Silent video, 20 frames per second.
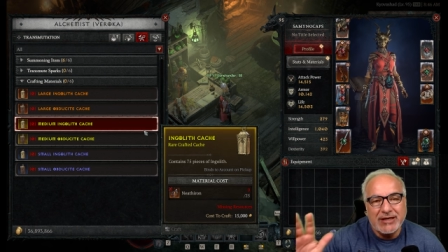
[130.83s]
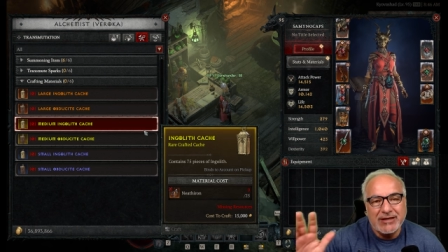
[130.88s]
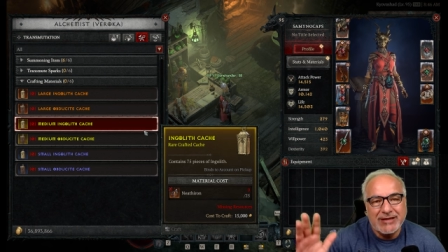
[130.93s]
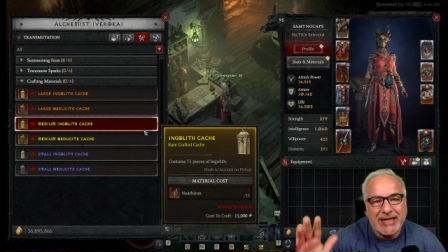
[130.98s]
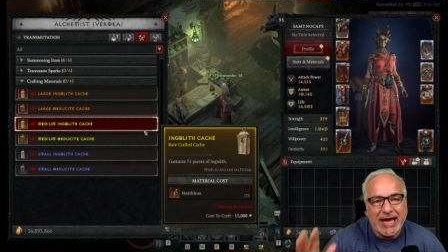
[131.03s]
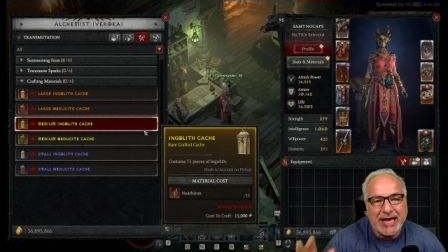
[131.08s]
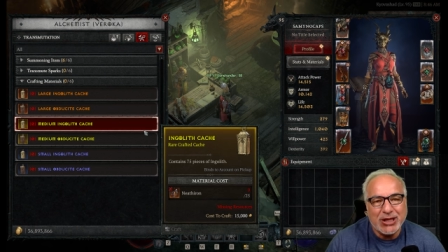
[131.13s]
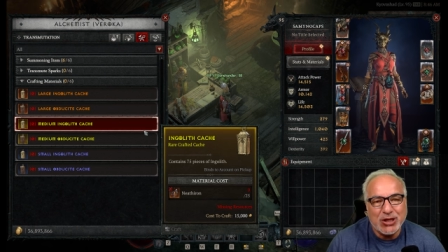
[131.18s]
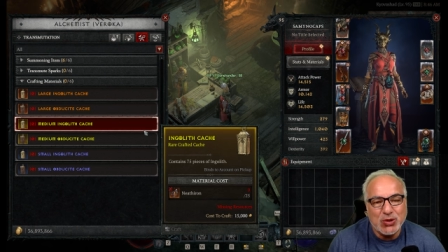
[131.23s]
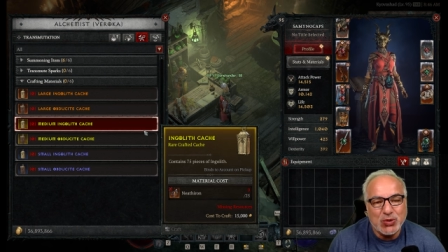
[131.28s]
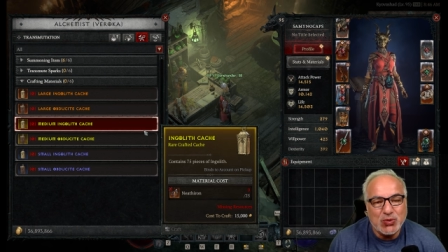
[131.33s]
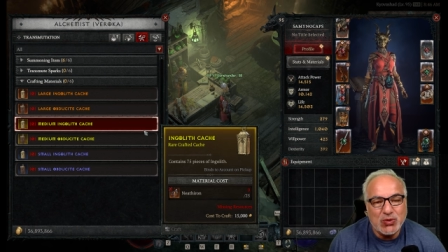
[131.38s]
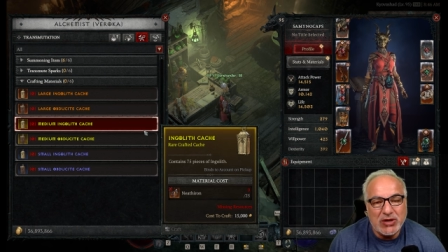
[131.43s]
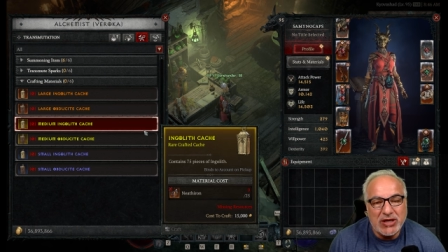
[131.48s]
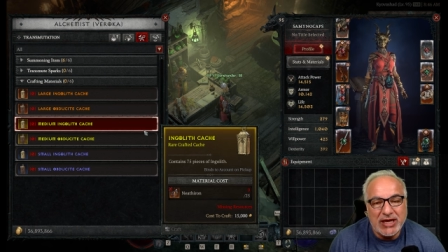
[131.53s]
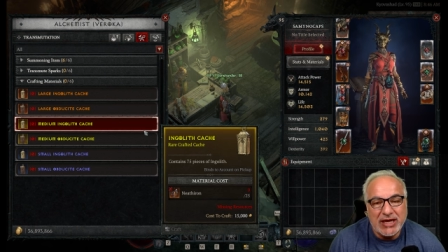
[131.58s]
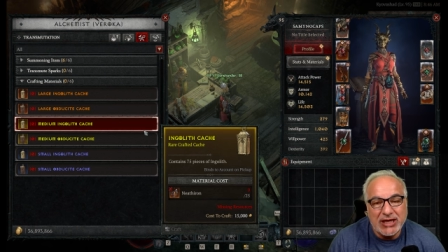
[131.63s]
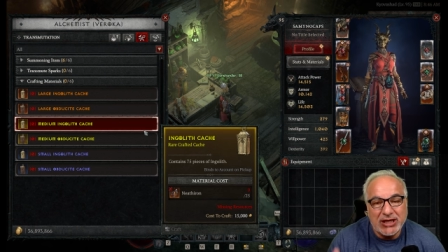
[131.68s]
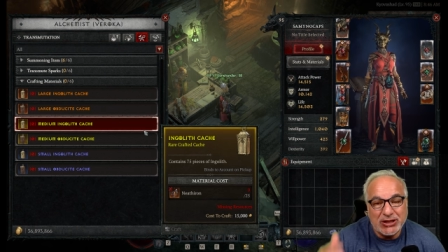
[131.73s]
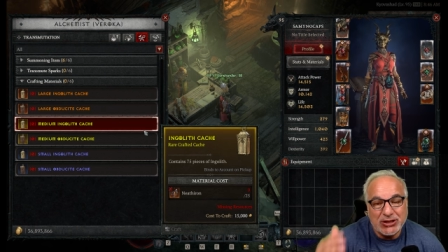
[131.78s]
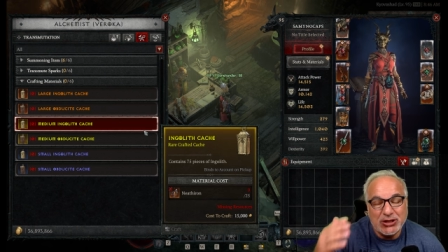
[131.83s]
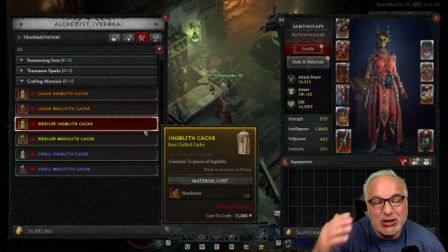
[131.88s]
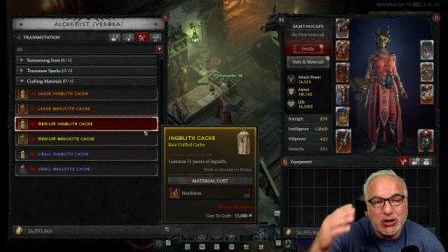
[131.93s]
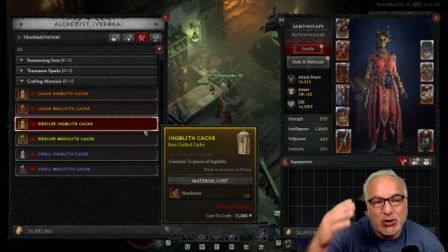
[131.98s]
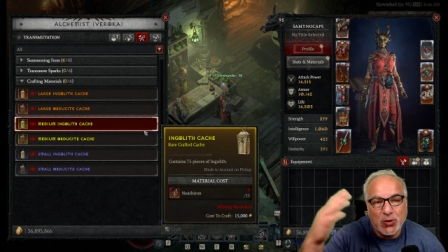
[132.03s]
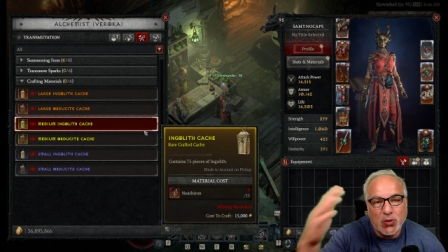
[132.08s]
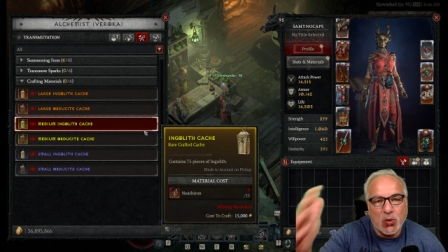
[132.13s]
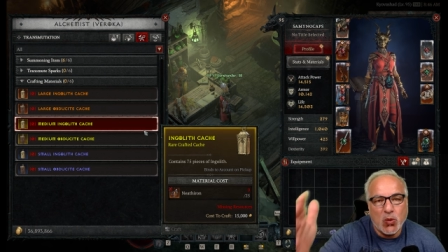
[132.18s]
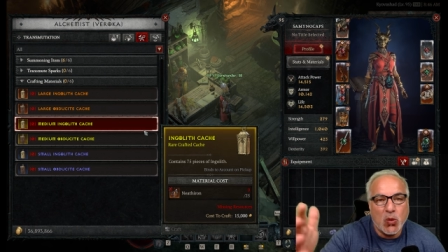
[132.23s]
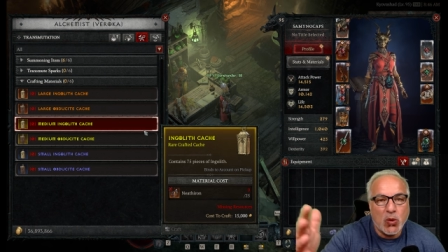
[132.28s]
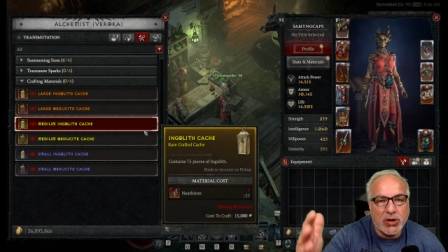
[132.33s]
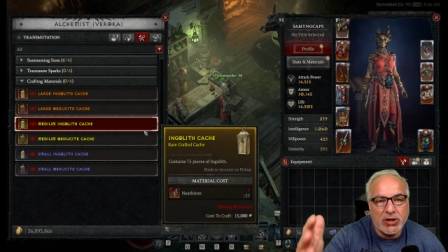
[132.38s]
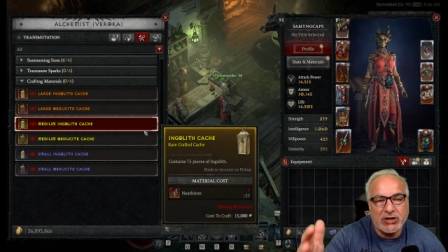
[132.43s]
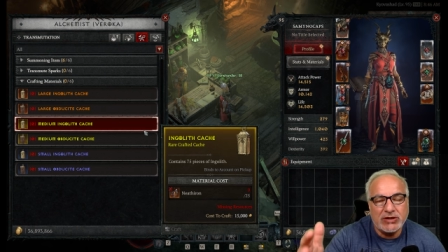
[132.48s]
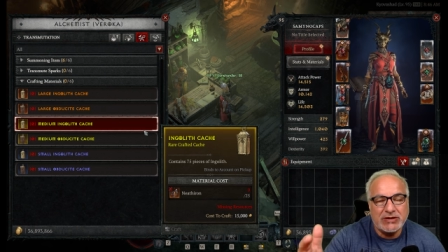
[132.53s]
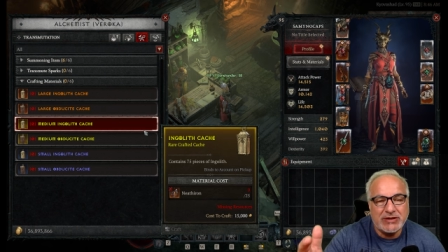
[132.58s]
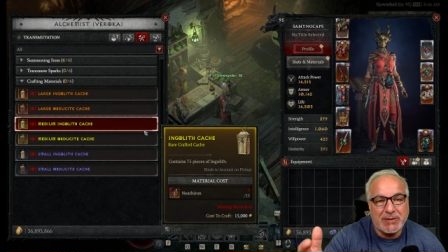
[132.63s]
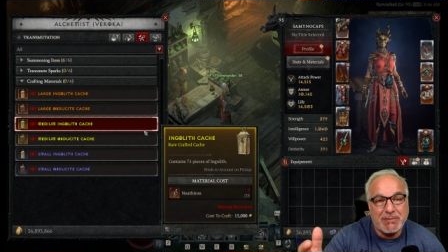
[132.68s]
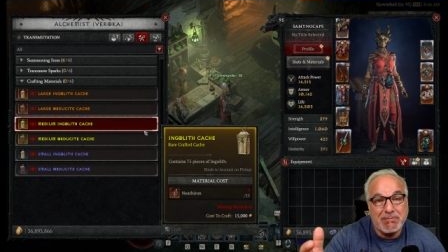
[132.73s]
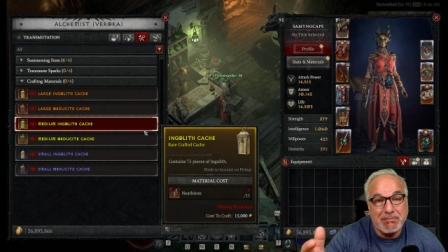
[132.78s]
that you needed in order
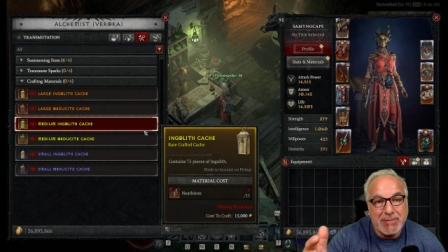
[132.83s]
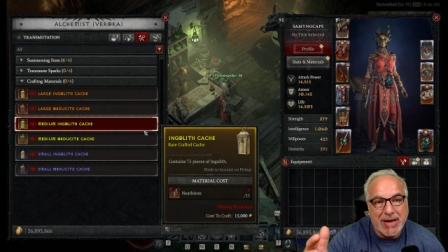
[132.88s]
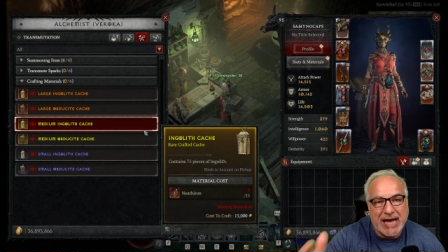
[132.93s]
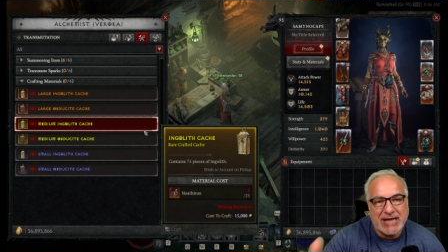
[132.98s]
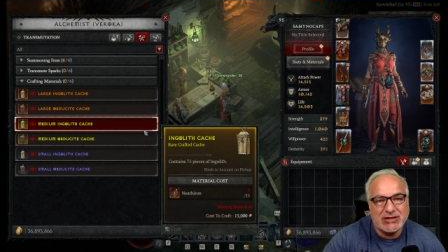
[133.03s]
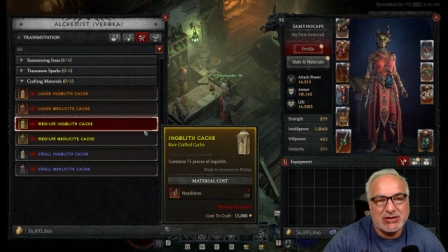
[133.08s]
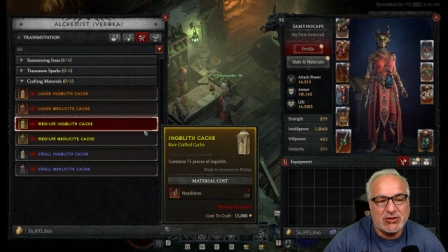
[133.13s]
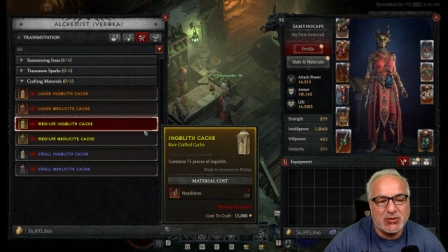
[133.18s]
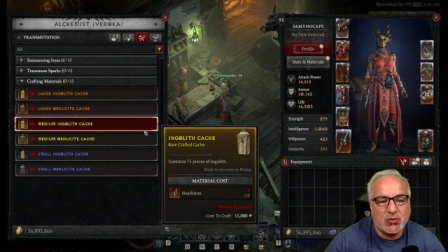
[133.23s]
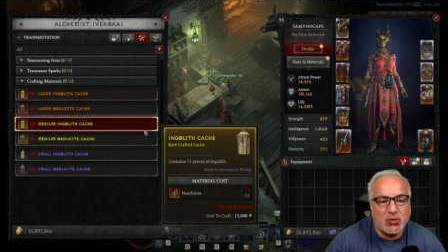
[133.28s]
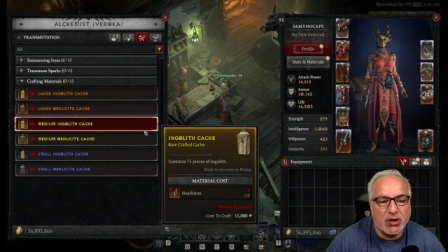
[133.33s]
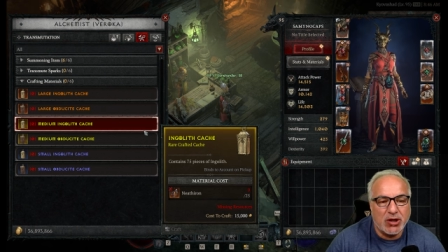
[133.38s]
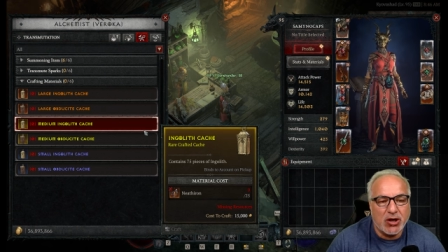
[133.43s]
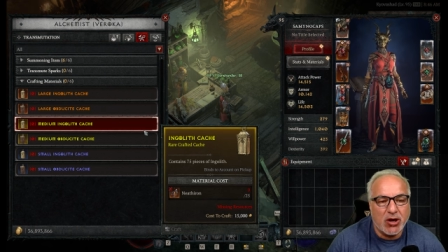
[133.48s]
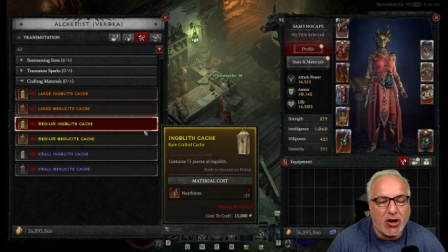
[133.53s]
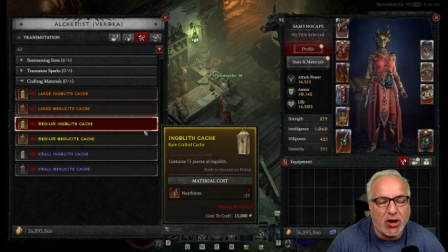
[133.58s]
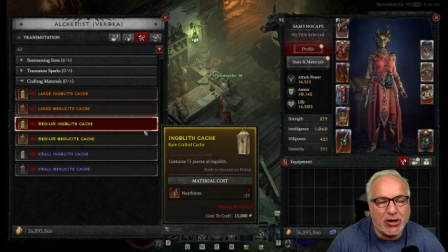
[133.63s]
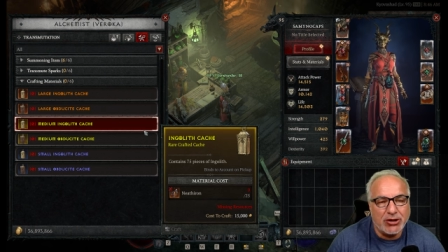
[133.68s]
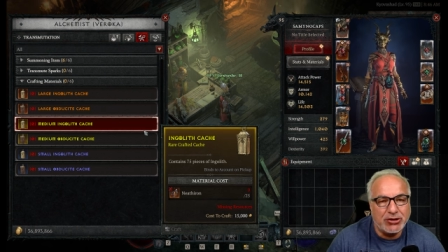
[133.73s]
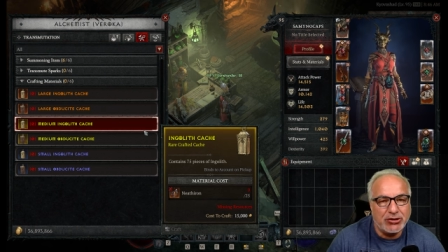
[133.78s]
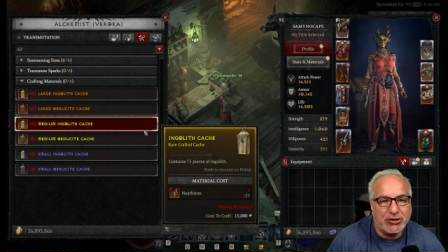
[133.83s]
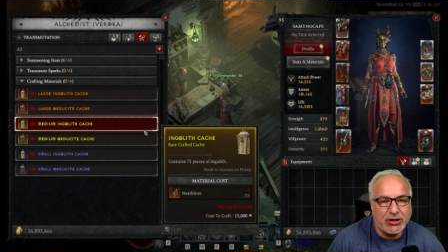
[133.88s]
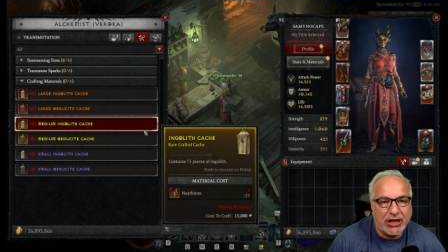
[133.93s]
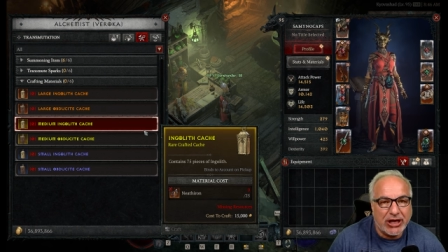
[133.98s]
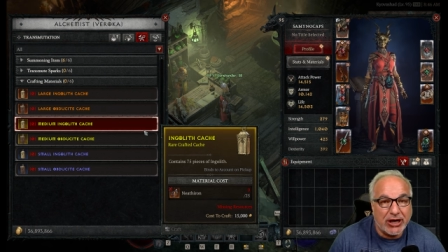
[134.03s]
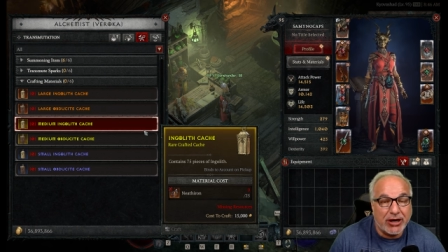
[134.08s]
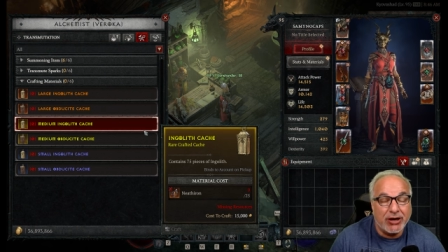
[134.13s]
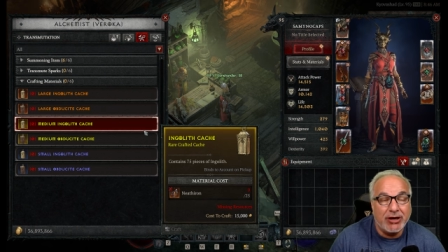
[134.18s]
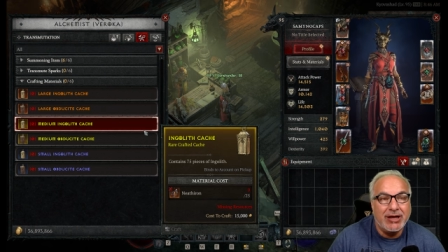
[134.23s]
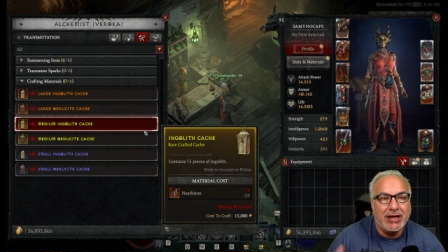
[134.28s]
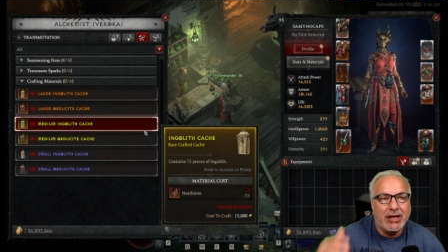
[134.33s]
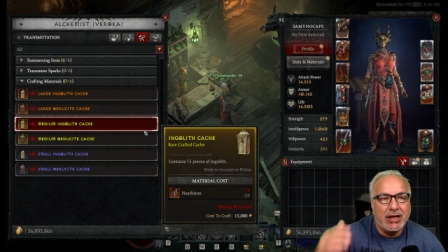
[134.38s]
to masterwork all your gear,